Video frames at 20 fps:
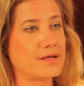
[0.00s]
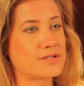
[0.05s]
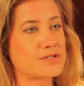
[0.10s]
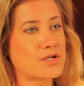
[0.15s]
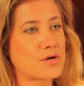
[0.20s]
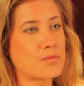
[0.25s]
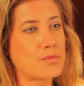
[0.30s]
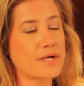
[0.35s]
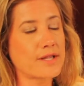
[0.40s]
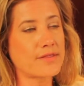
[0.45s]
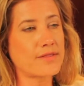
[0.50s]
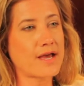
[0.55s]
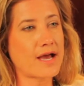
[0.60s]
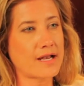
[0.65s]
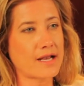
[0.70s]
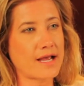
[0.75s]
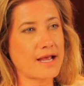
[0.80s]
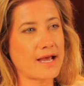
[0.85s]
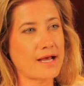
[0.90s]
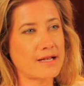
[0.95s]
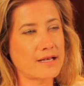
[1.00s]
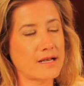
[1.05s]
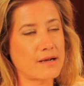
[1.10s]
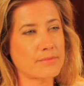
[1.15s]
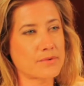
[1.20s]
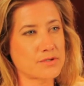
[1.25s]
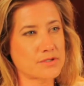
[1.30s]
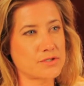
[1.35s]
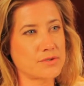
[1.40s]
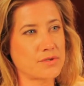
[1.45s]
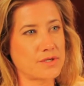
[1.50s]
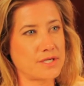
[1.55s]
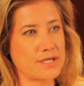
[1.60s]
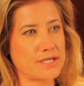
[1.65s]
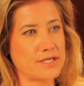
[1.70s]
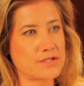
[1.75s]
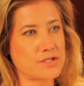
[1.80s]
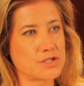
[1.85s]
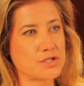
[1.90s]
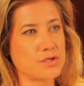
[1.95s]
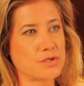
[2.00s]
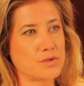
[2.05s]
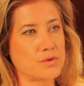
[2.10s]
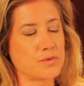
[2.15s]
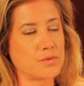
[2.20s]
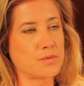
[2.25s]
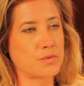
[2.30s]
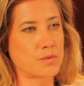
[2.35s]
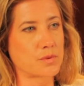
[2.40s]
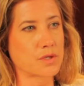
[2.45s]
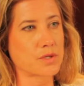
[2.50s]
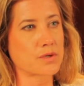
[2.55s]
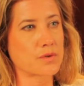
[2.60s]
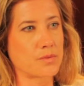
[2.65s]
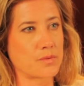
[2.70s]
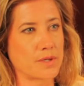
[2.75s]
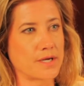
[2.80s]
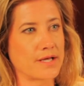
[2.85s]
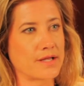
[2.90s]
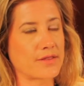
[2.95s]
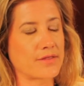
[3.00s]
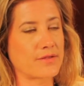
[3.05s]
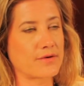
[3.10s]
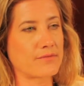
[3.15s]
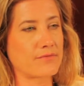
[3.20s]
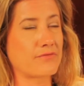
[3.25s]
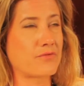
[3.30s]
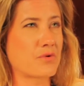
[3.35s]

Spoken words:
So with that, I had an opportunity to work with